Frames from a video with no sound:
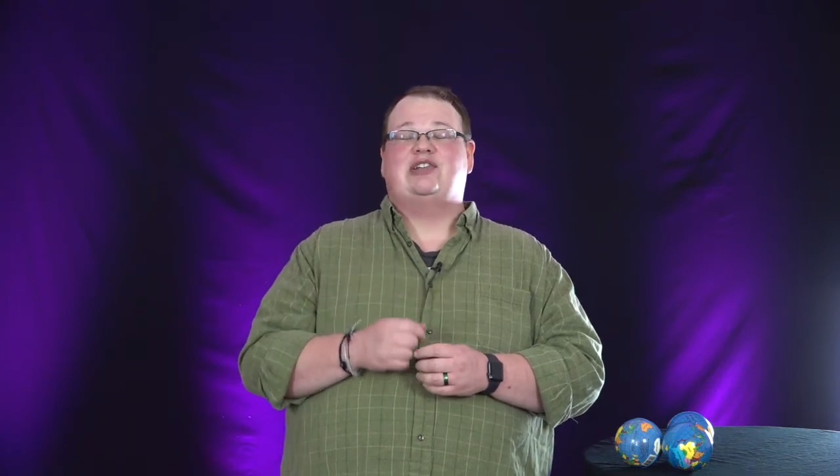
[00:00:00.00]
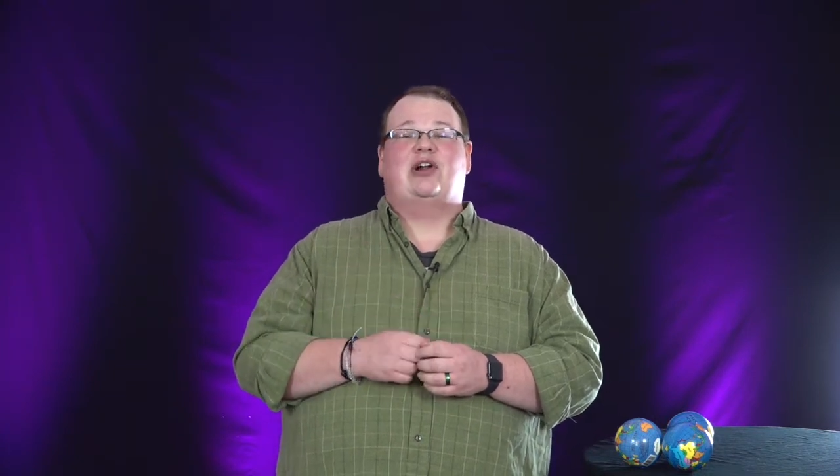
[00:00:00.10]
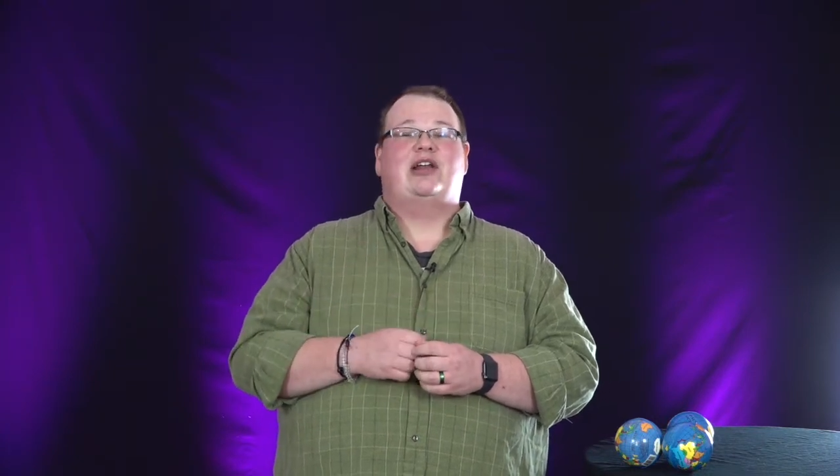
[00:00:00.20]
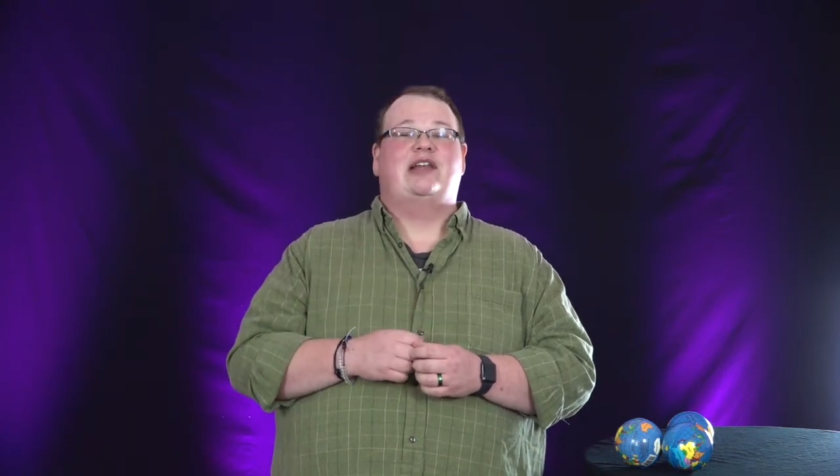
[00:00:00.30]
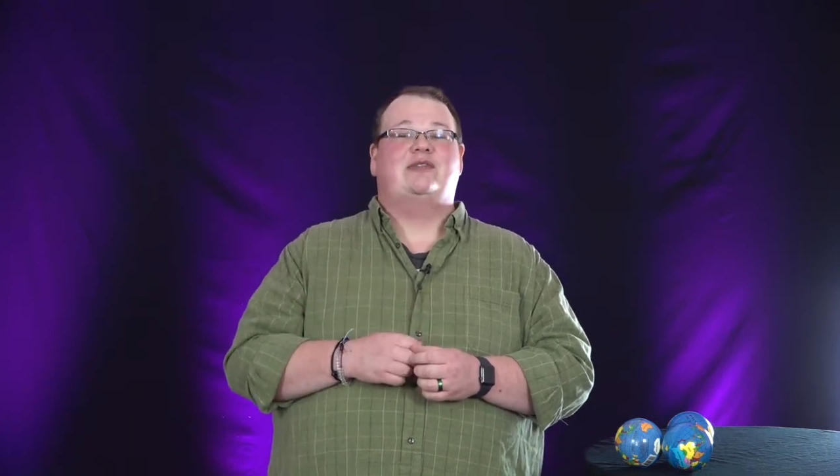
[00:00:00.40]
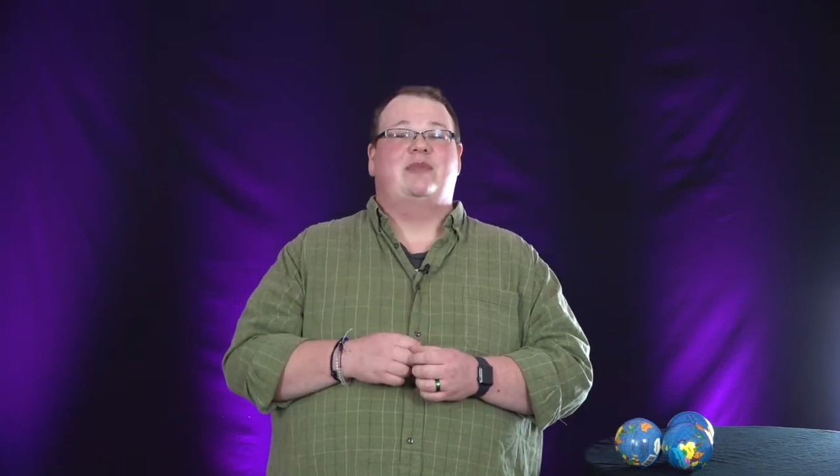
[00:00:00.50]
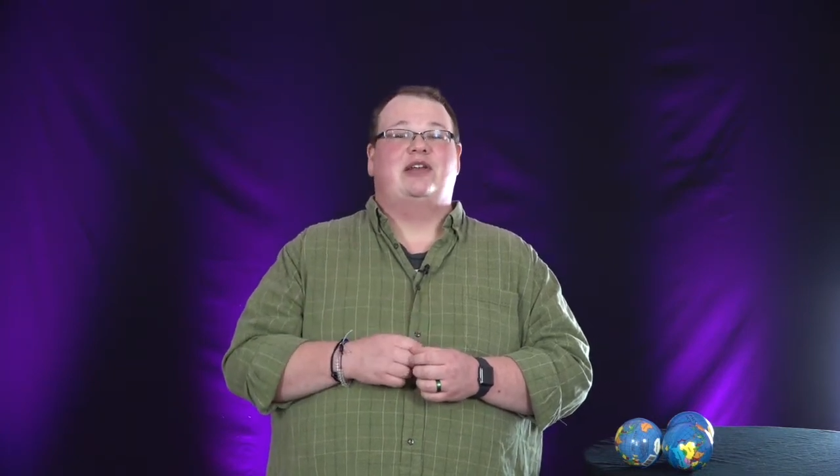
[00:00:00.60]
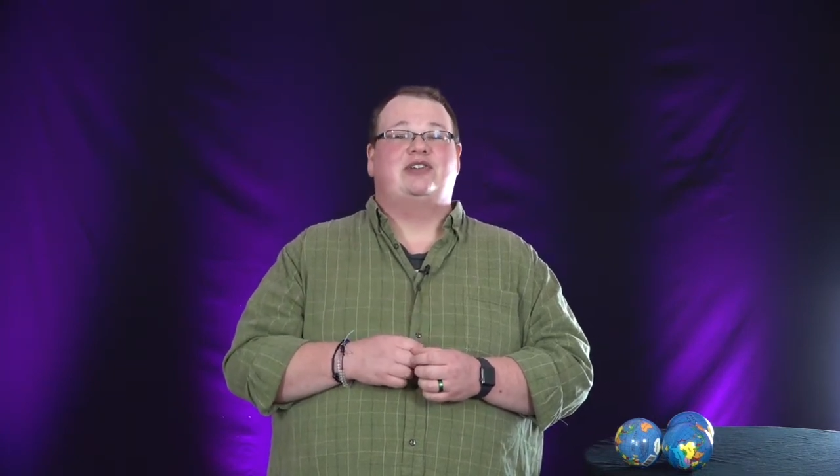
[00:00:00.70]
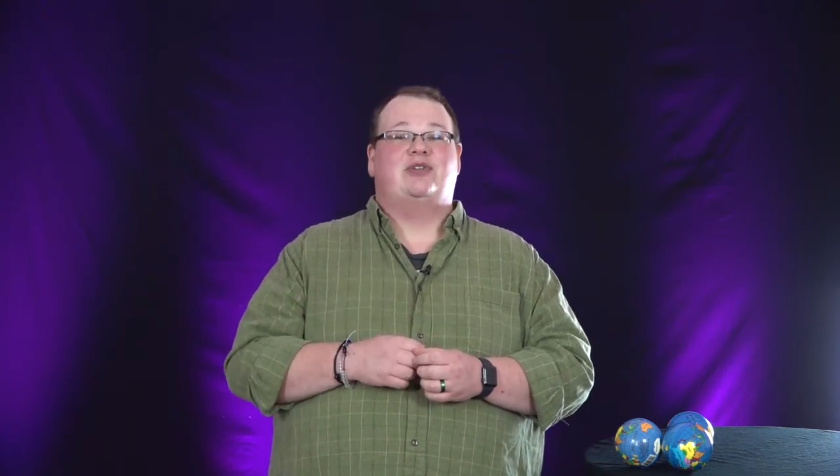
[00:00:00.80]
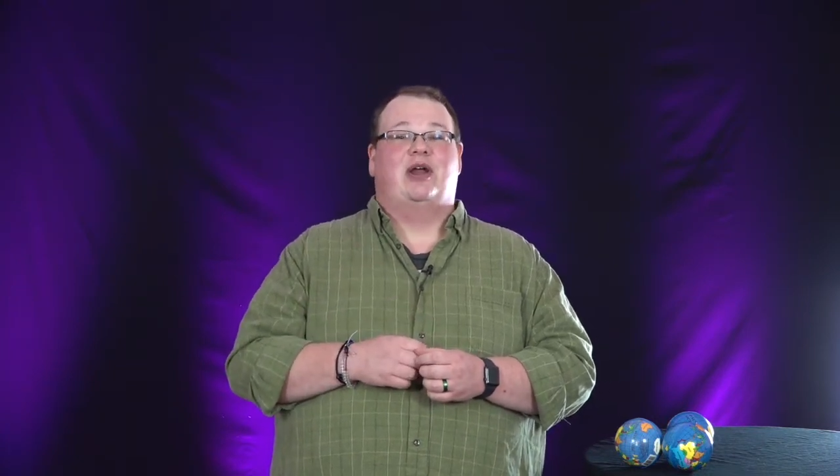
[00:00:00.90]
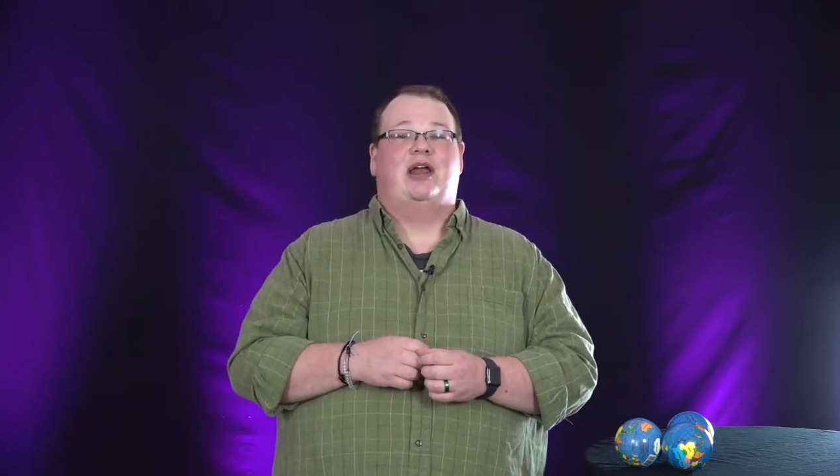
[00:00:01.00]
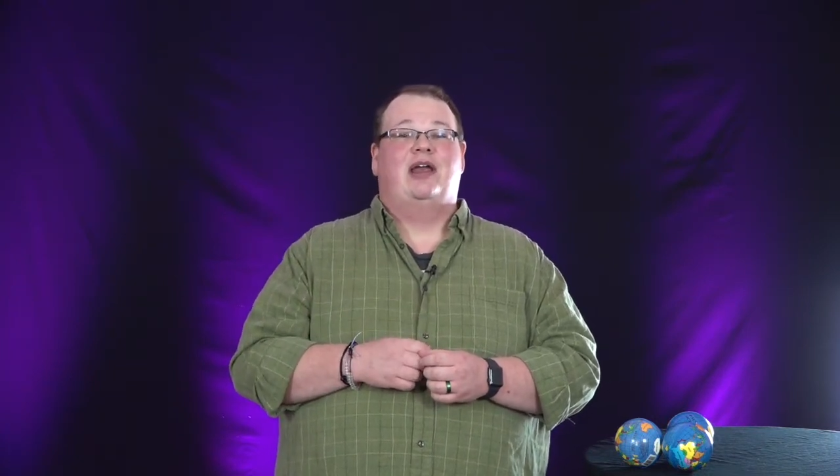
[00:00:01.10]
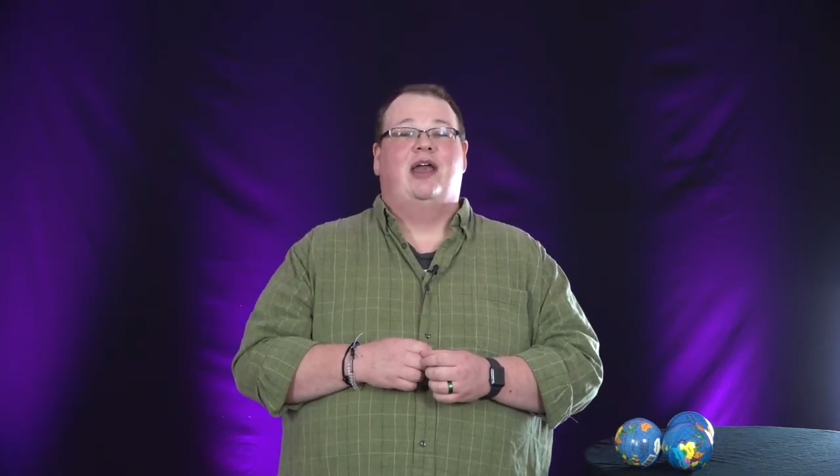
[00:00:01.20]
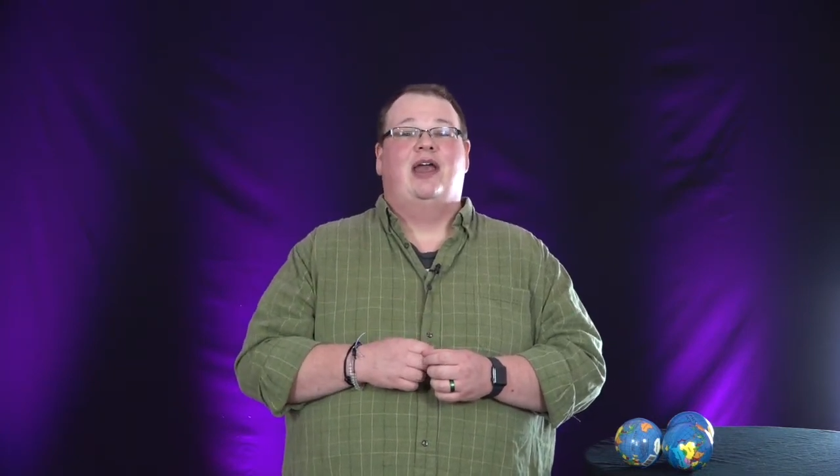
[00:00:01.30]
started his ministry,